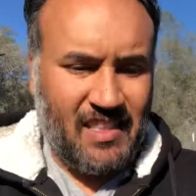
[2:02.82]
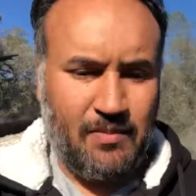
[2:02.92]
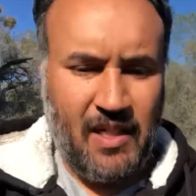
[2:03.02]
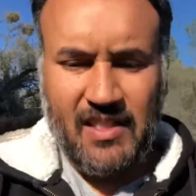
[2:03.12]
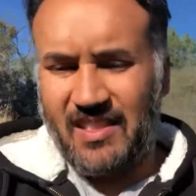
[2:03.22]
6
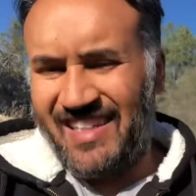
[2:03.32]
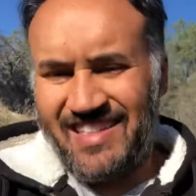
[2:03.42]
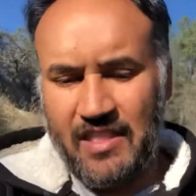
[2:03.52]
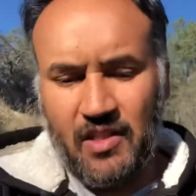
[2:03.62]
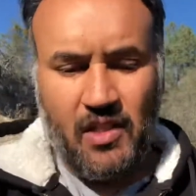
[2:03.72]
months, a
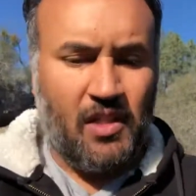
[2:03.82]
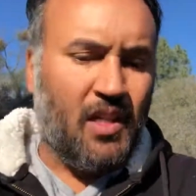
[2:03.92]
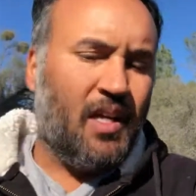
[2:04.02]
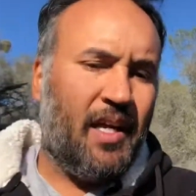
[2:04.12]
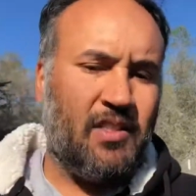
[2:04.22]
year,
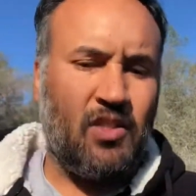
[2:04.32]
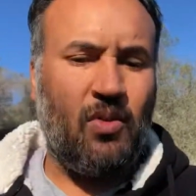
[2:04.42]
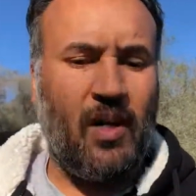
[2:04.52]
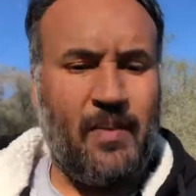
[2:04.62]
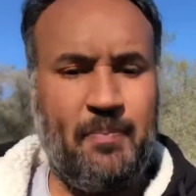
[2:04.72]
and
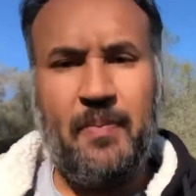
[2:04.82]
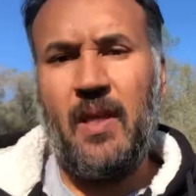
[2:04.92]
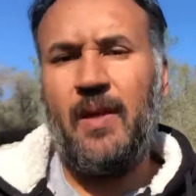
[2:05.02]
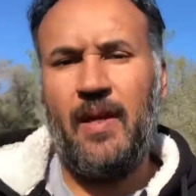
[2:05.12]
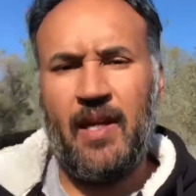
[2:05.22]
so on,
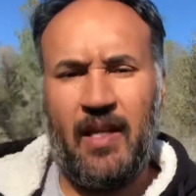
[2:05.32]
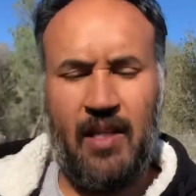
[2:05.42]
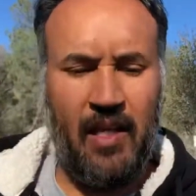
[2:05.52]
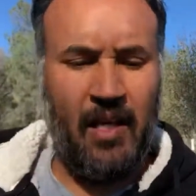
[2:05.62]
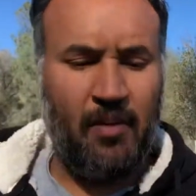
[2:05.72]

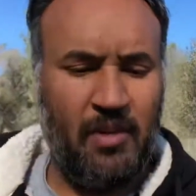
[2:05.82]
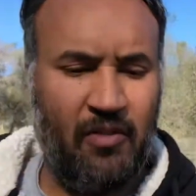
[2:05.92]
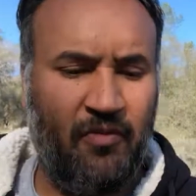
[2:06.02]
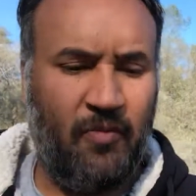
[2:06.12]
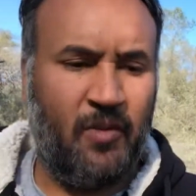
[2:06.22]
it can
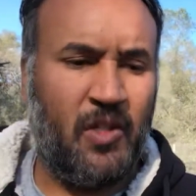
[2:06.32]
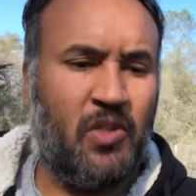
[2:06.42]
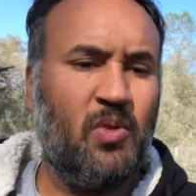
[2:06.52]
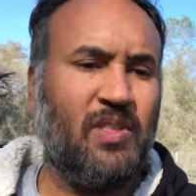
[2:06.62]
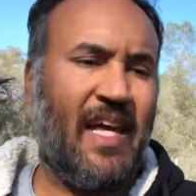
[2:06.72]
be
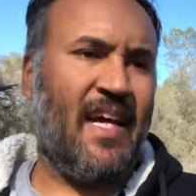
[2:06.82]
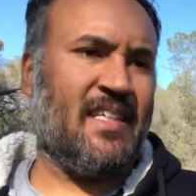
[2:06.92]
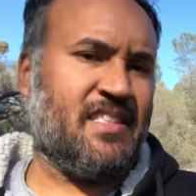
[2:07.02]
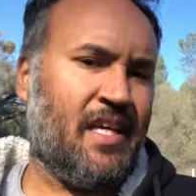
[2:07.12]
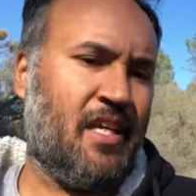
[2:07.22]
used
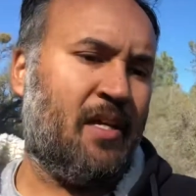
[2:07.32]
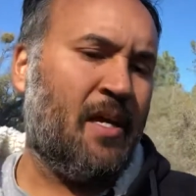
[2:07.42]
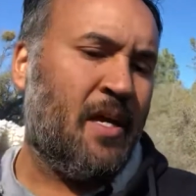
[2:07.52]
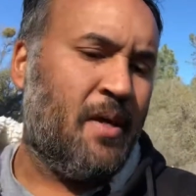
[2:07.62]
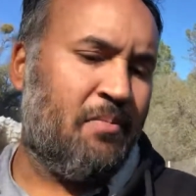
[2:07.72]
as a
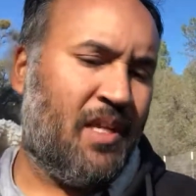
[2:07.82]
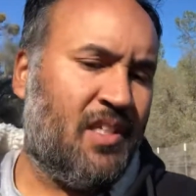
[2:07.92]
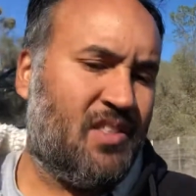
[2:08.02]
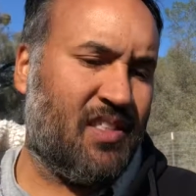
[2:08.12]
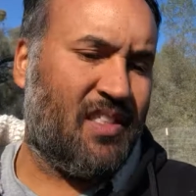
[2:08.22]

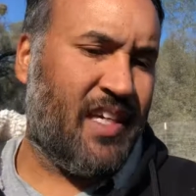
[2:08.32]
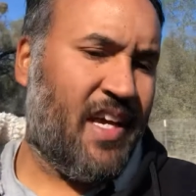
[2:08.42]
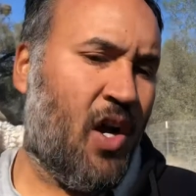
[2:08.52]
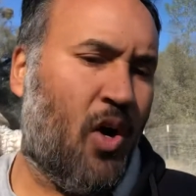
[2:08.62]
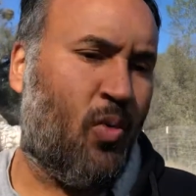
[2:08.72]
means to
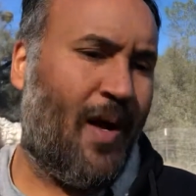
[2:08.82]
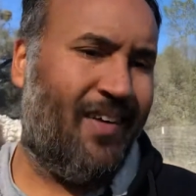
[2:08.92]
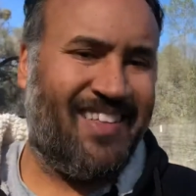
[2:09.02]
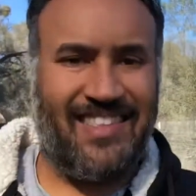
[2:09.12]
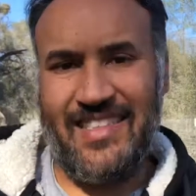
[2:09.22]
say, oh
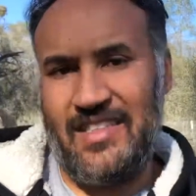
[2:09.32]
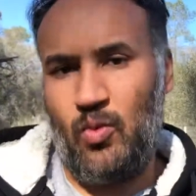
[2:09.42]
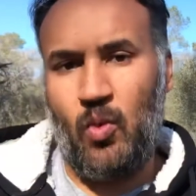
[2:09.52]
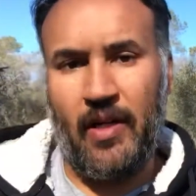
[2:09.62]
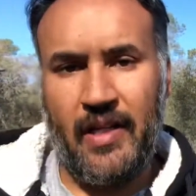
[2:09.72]
well, this
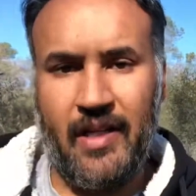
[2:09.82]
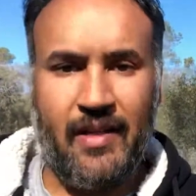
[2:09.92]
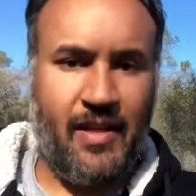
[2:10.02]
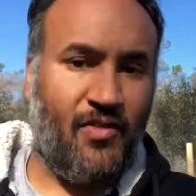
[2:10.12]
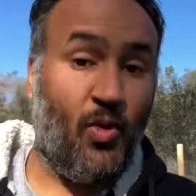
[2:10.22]
isn't
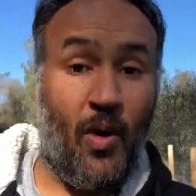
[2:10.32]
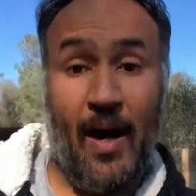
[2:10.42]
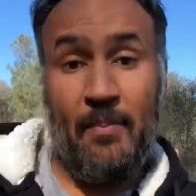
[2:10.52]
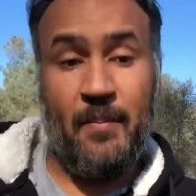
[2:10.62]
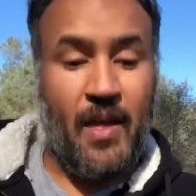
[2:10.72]
working, therefore
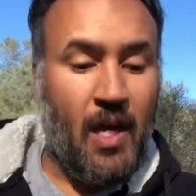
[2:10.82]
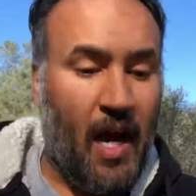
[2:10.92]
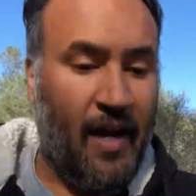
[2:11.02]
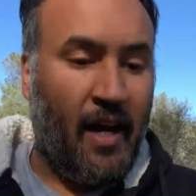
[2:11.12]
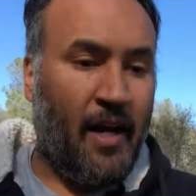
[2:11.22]
I'm
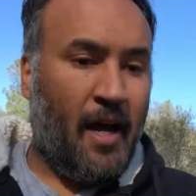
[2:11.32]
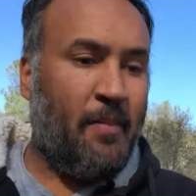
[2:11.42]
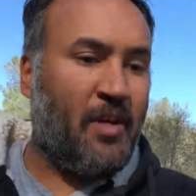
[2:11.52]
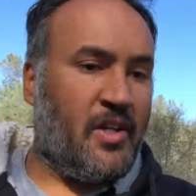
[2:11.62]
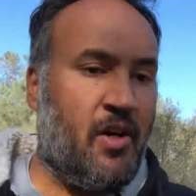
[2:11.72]

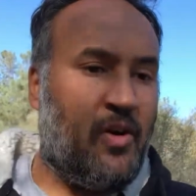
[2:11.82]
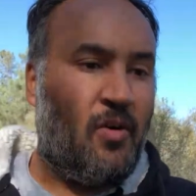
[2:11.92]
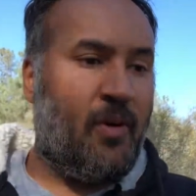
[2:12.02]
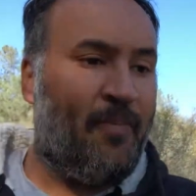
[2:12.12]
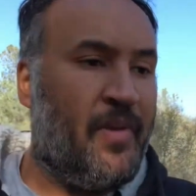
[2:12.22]
going to
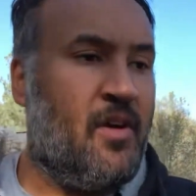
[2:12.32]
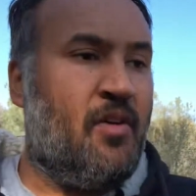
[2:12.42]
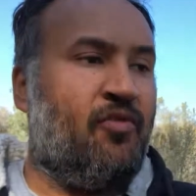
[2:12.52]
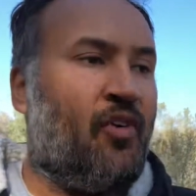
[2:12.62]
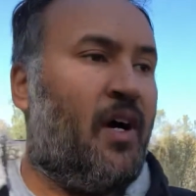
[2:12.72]
go
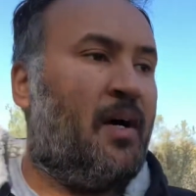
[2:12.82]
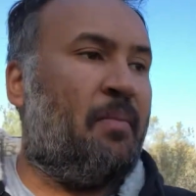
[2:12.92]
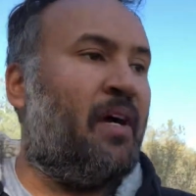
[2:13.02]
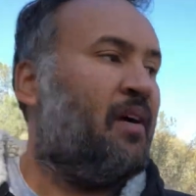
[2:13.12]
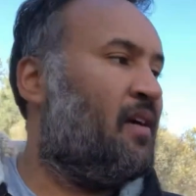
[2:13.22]
from